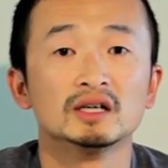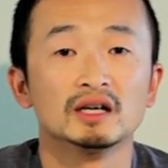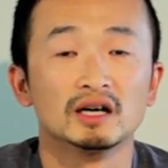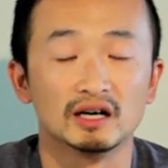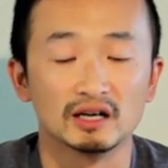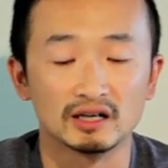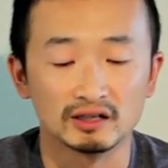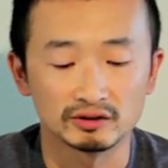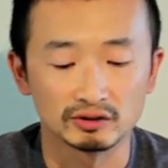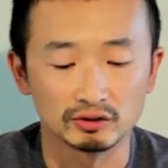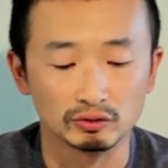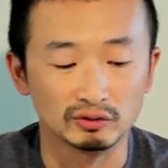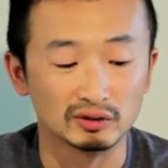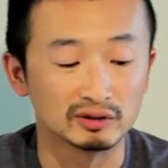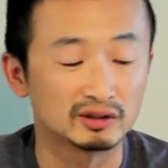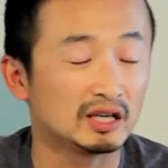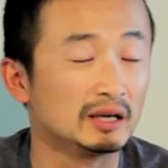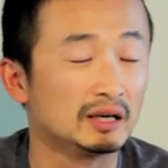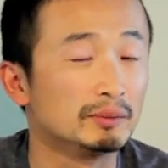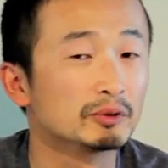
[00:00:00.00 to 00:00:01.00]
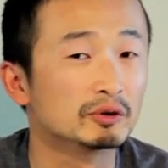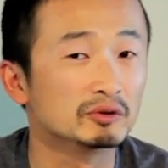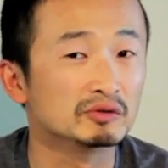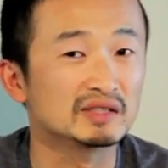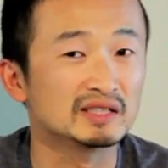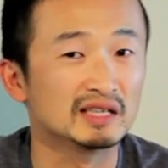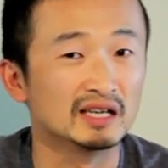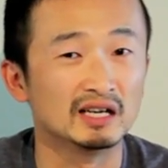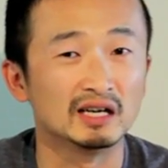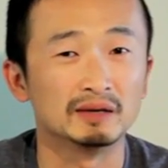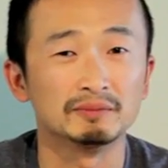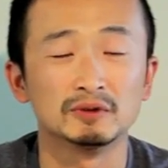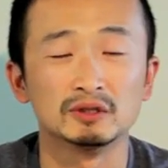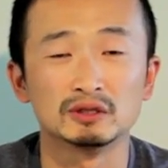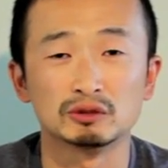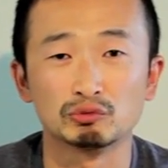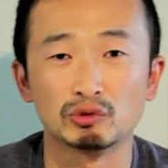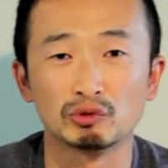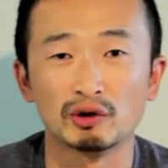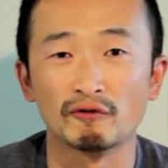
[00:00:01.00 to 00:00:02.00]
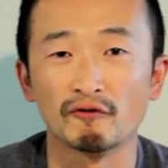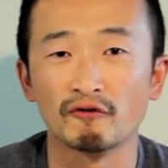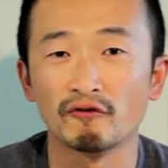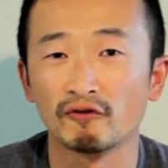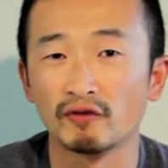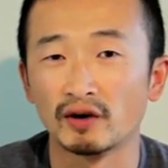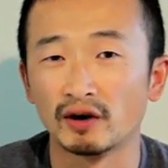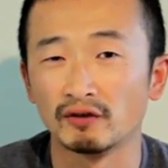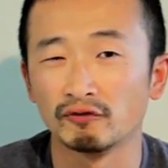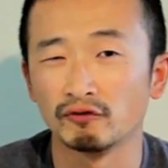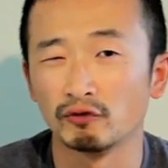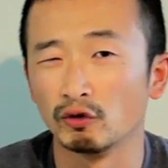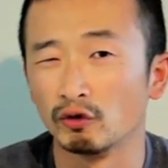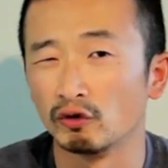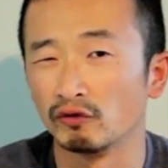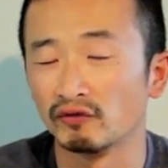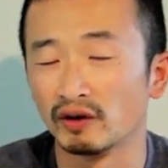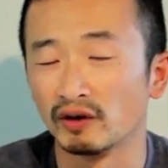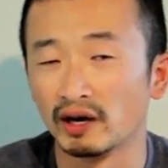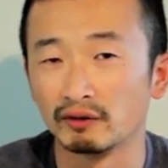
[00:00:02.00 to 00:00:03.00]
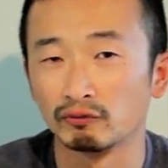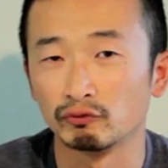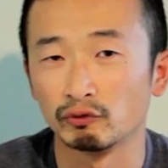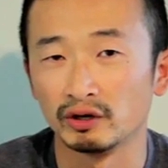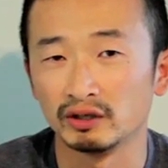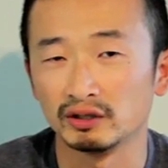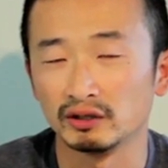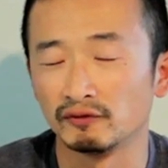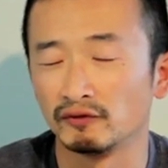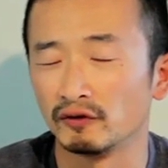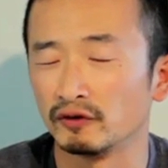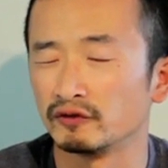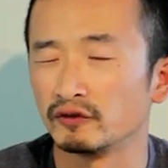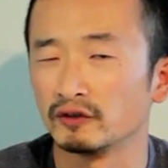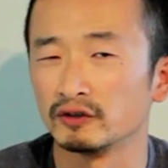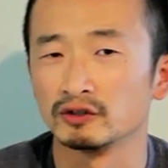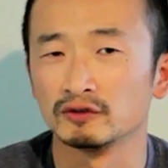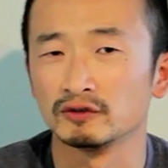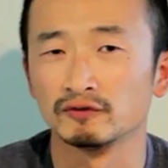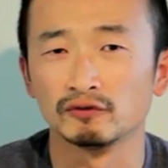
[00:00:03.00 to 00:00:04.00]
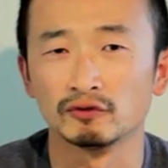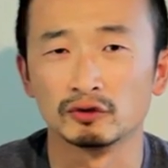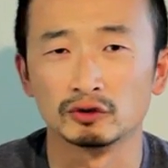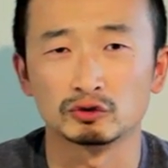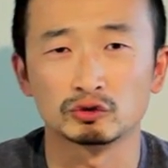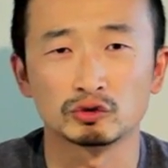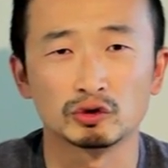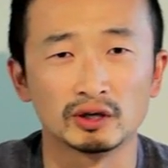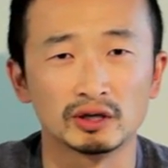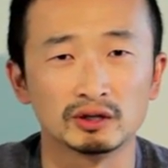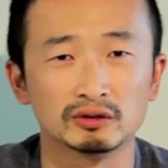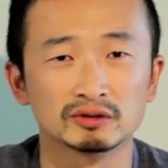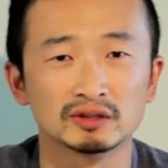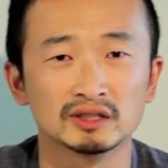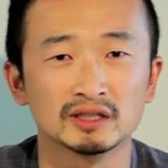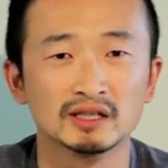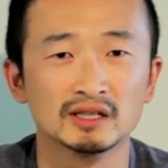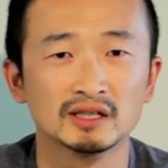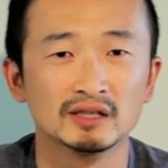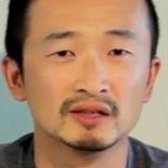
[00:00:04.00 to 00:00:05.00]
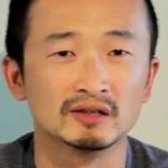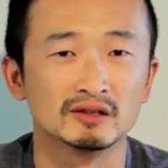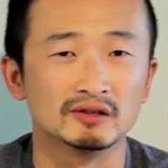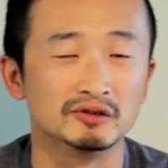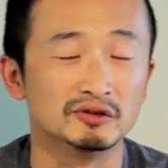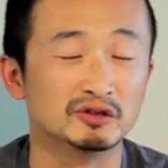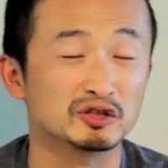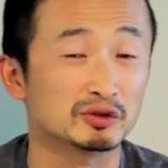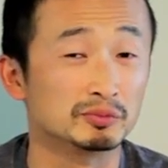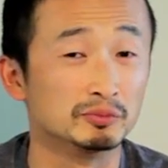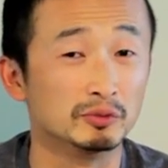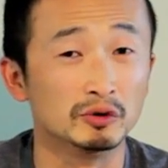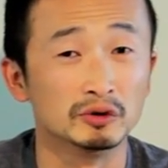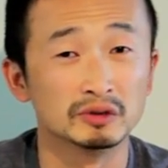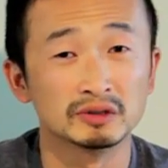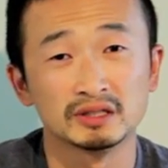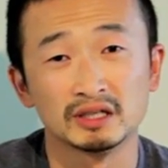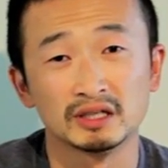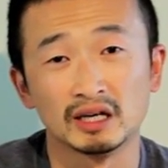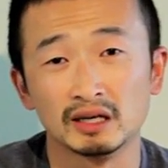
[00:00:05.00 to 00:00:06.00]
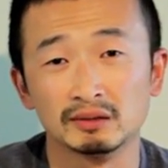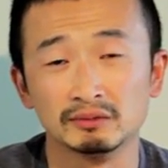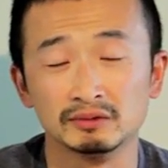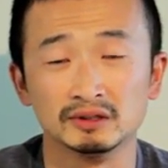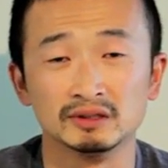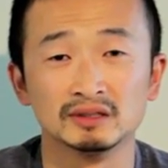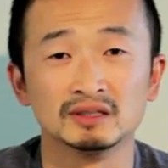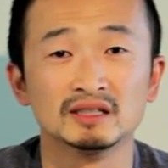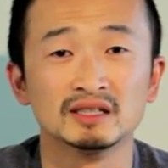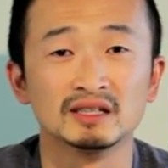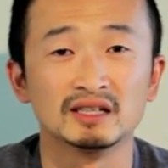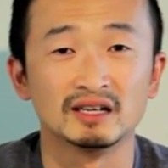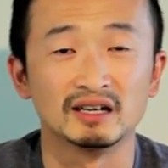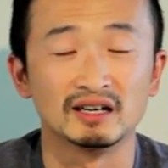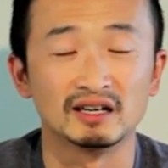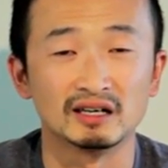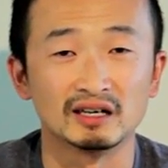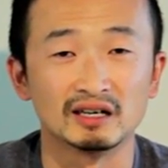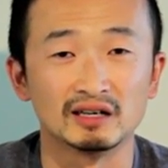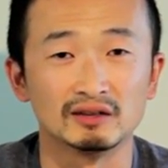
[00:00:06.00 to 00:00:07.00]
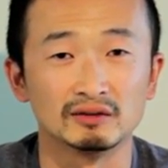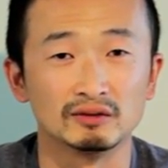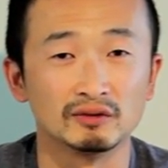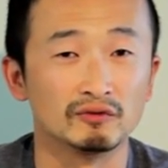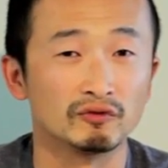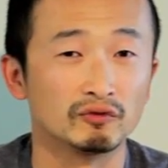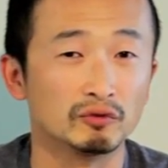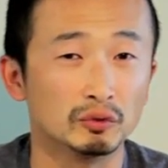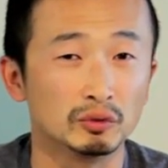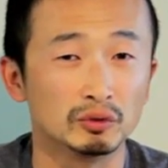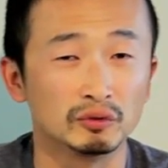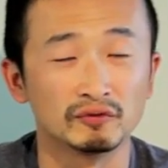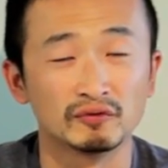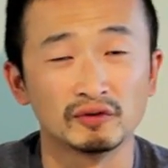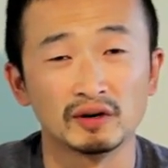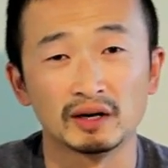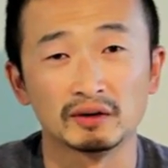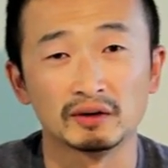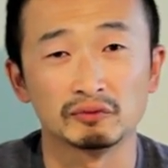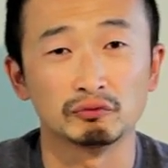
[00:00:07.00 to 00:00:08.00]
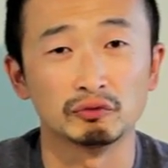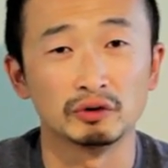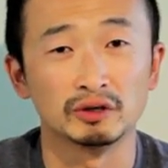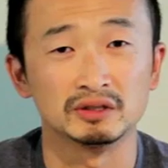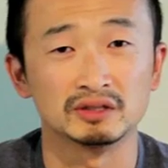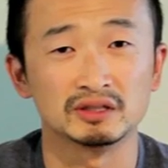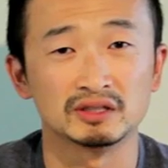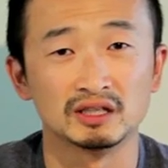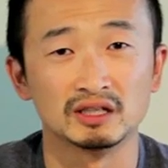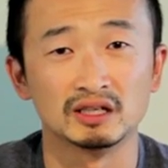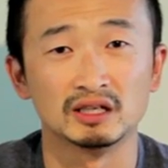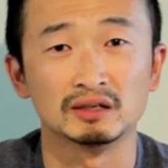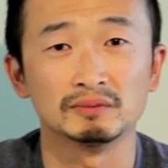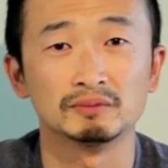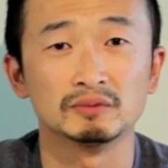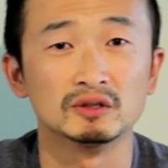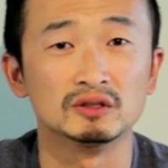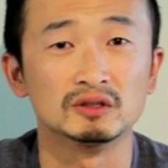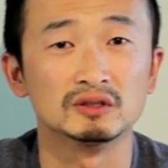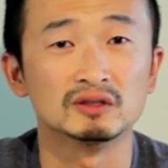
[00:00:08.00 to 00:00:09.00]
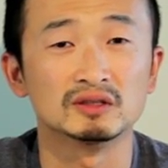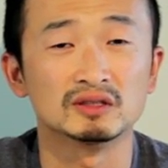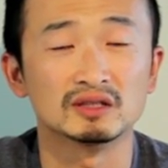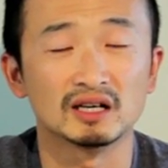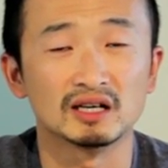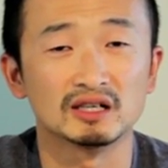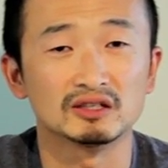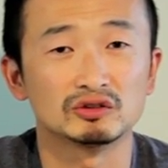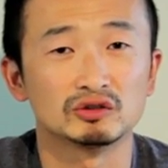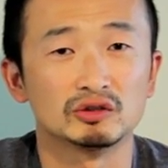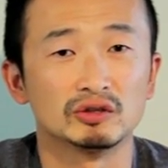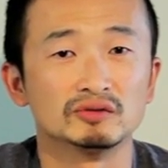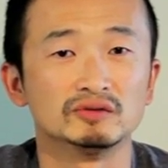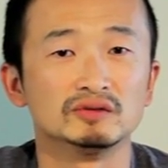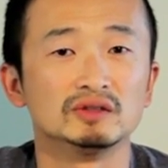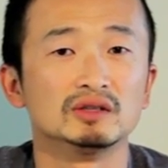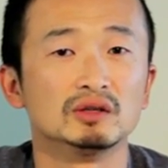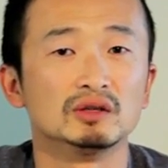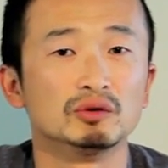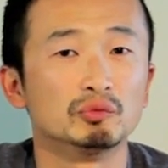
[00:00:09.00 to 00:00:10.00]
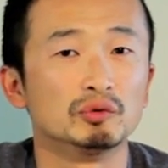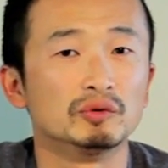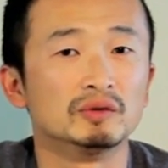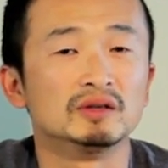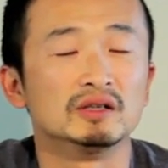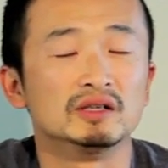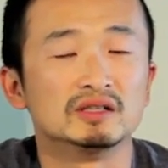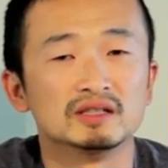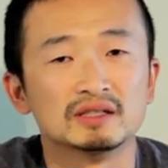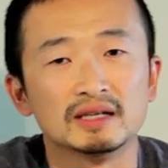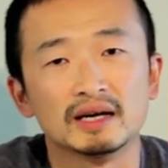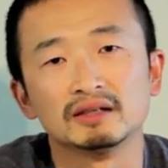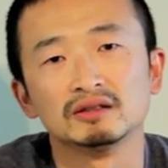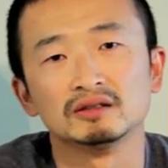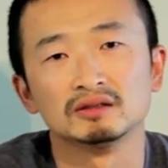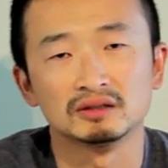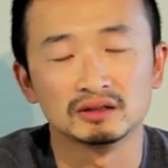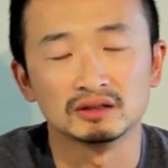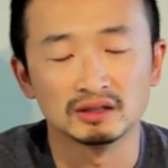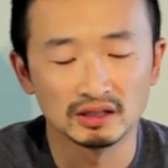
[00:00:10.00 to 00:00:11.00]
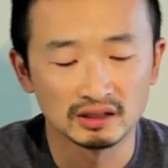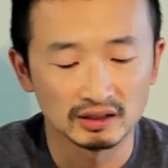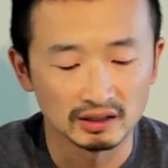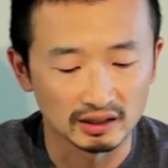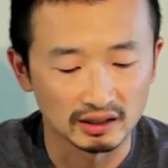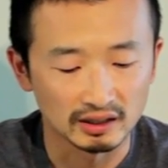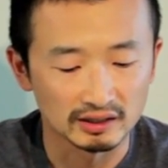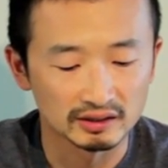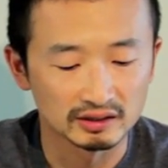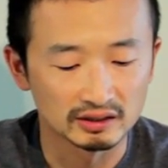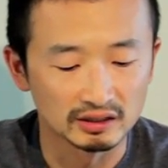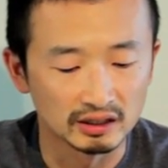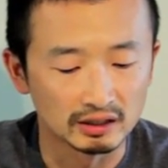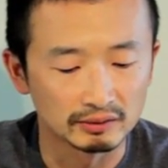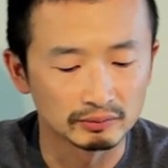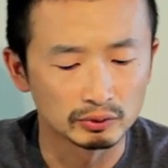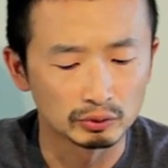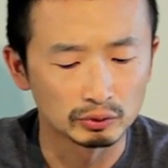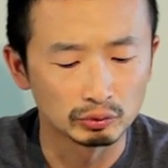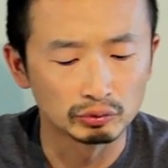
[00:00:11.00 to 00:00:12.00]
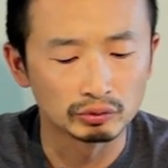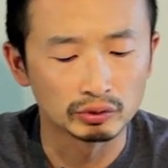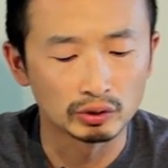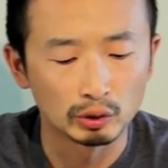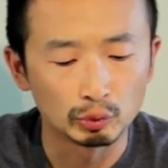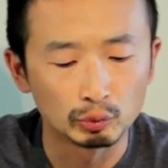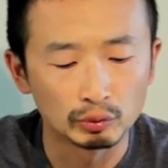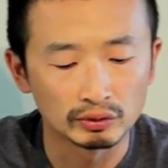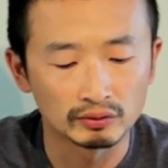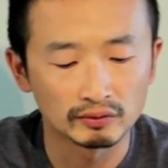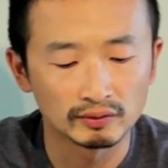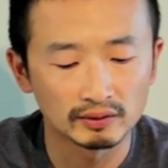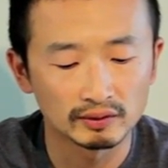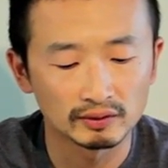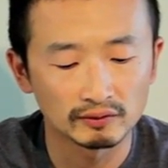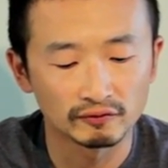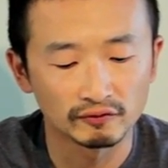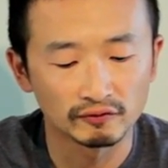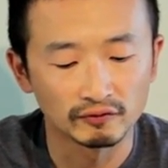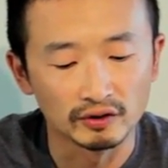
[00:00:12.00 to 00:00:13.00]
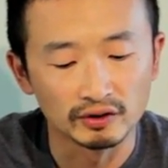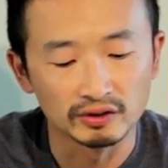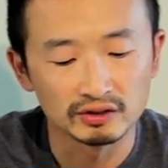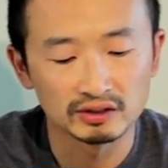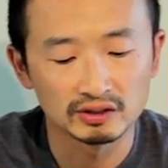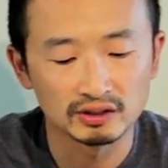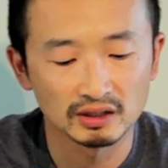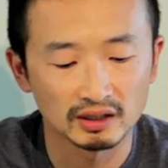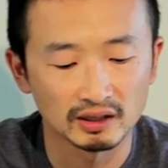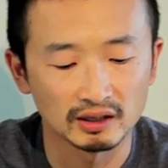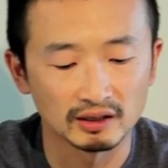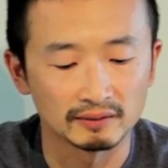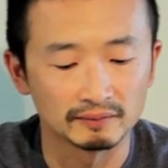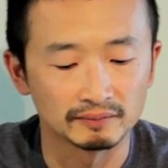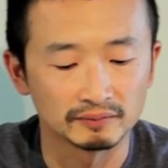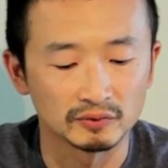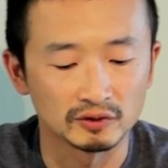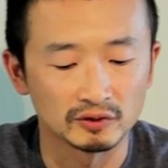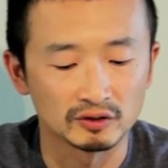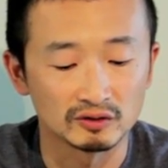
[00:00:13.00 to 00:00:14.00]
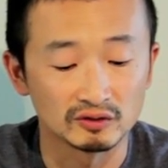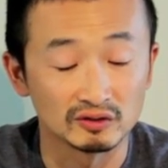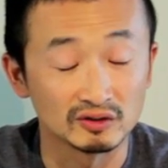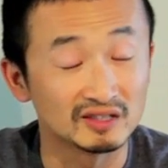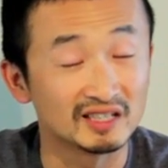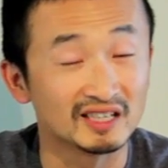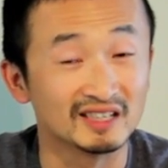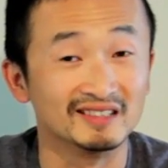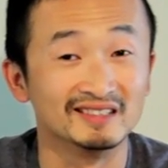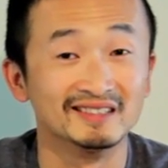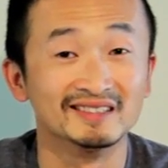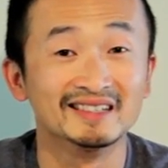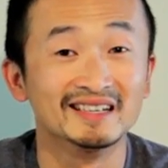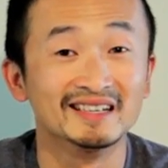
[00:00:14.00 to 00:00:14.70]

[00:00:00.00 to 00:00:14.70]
Uh, so the typical setup is around five, four or five weight. If you're fishing for trout or small salmon, uh, the four or five weight setup is uh, generally the, the standard uh, setup you'll go with first um, because you can